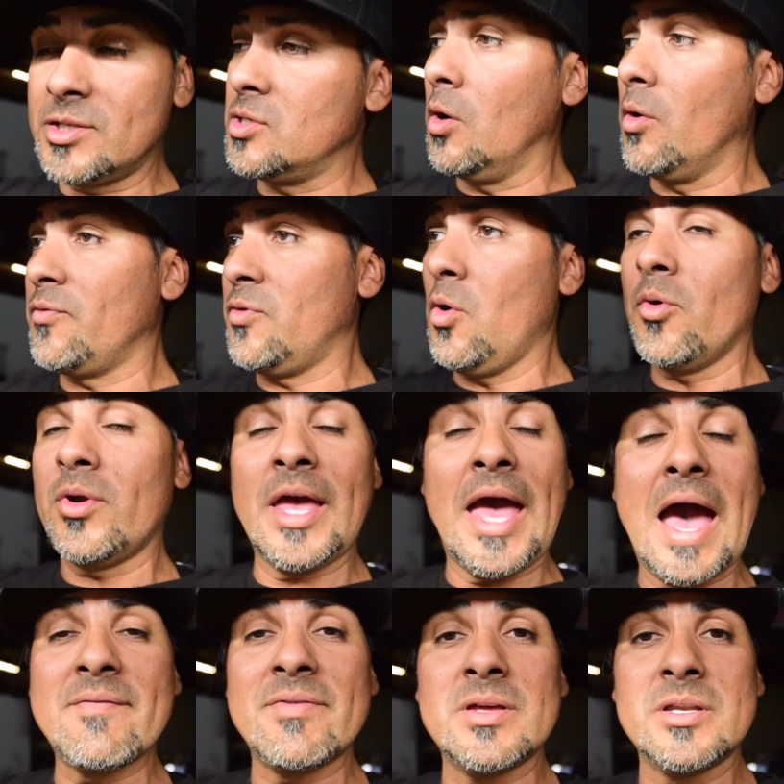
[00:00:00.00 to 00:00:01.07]
So if you already
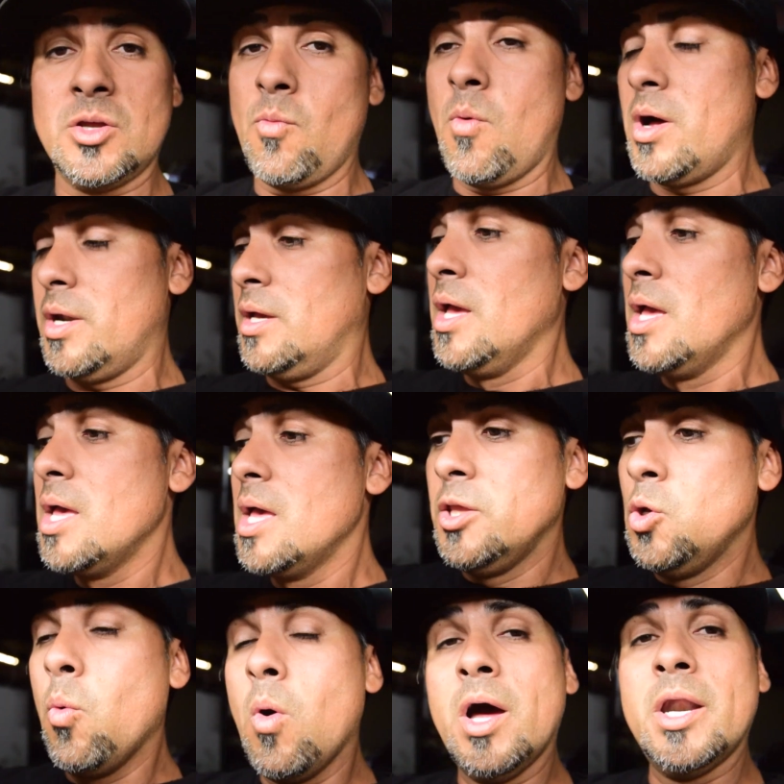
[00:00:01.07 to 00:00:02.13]
have it and you
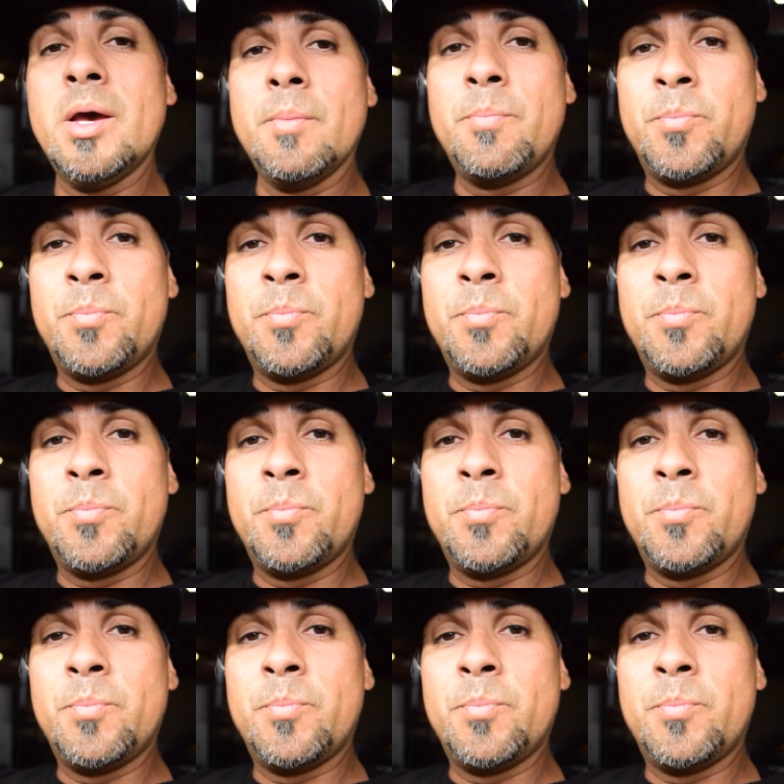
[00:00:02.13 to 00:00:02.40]
wanna